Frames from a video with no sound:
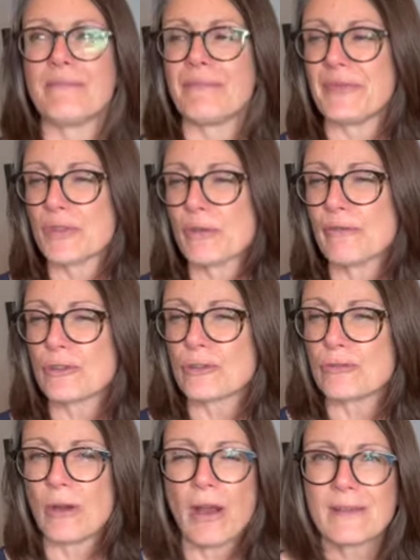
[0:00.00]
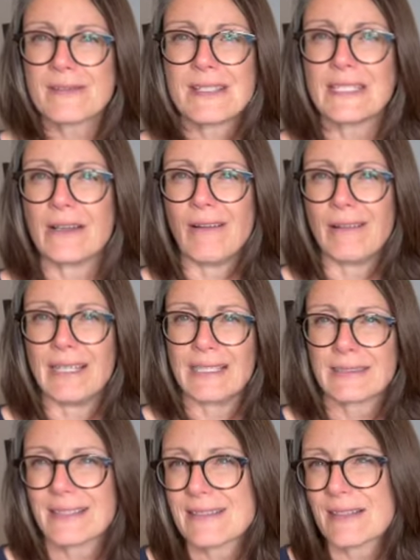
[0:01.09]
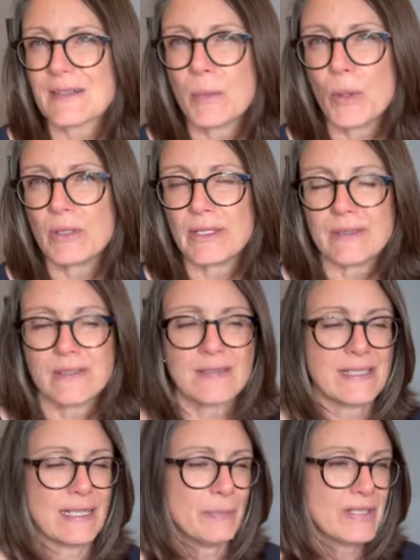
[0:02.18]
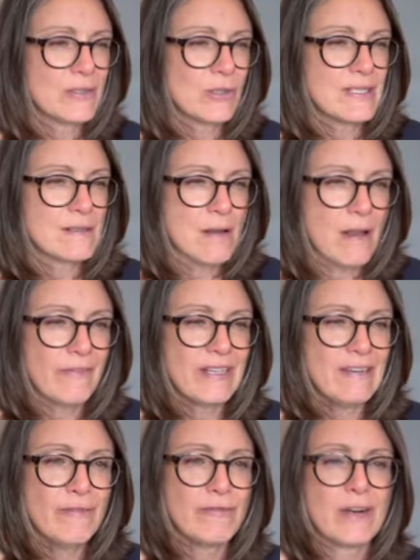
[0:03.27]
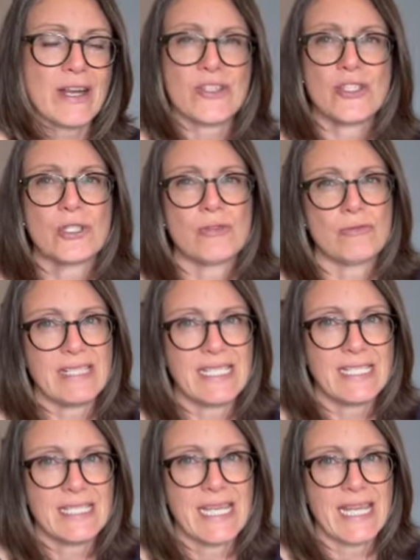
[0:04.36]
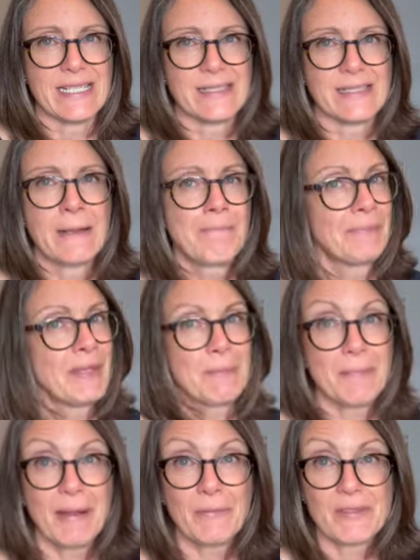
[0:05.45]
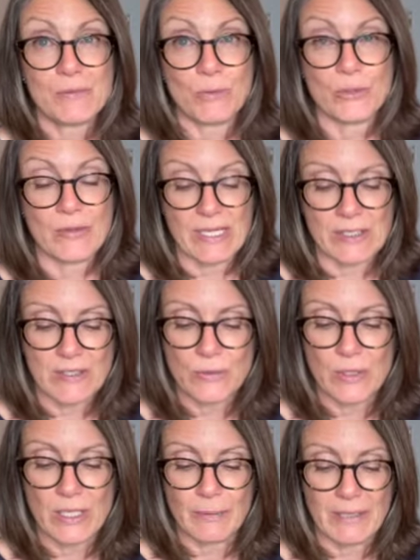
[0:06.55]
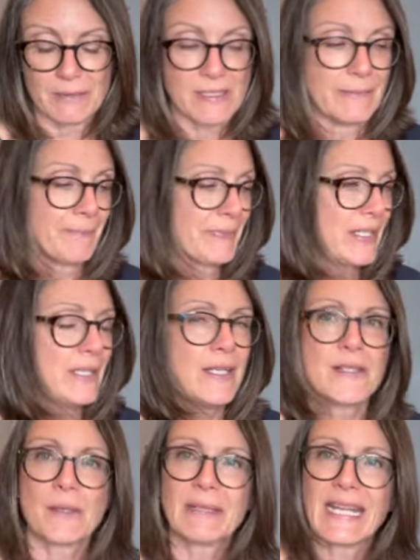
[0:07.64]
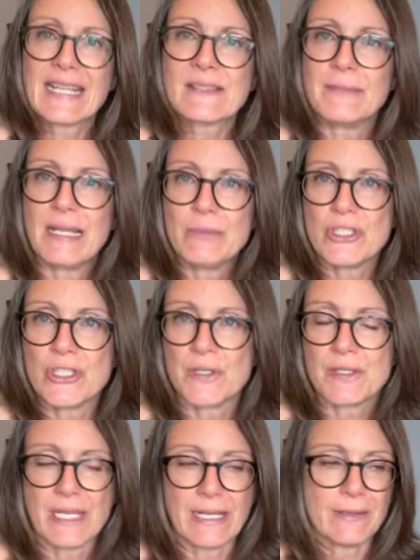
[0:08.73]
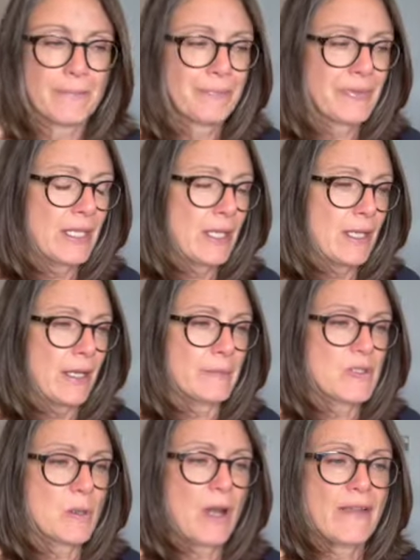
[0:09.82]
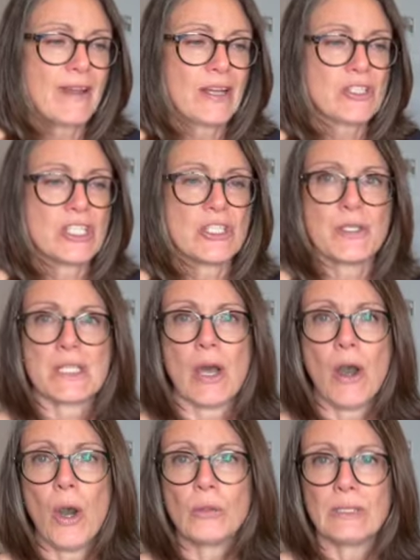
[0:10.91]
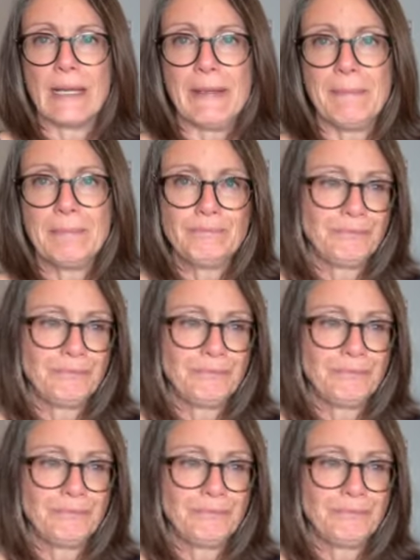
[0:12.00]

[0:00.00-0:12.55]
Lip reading: sort of grassy garlic. That sounds bonkers, doesn't it? But it's got this lovely fresh green taste. My mouth is watering just talking about it. So I'm going to add some lemon juice now. So I've actually juiced a whole lemon